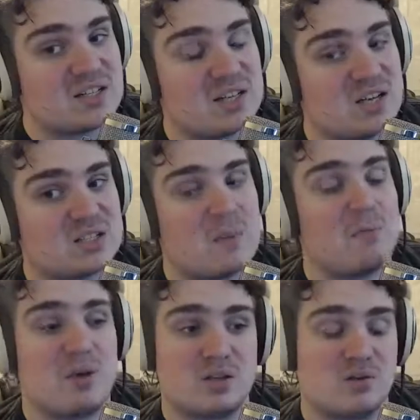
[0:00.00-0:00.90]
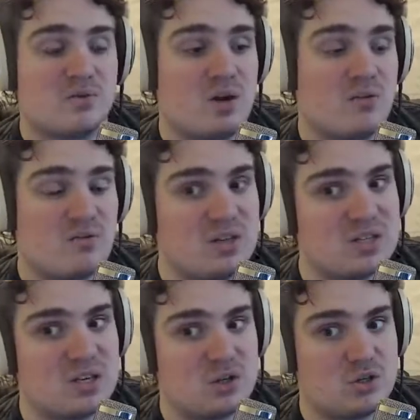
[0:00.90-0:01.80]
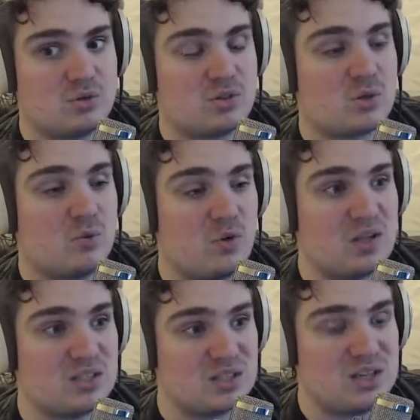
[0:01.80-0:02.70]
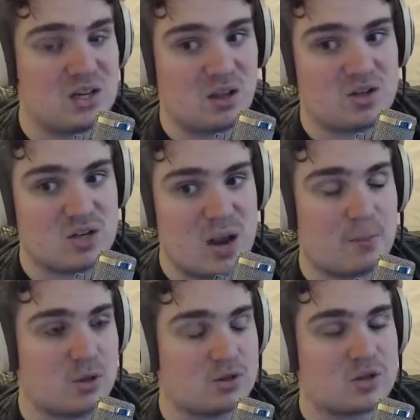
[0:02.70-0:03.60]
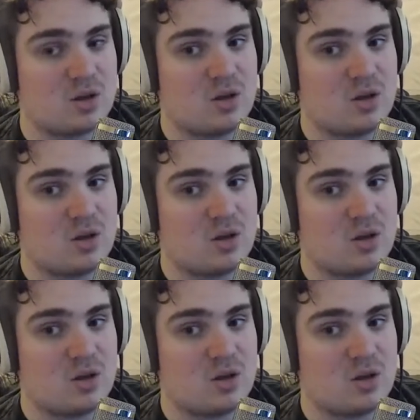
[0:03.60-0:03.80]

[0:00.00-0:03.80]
see at Summit because of visa issues. And so if we can see Clutch Gamers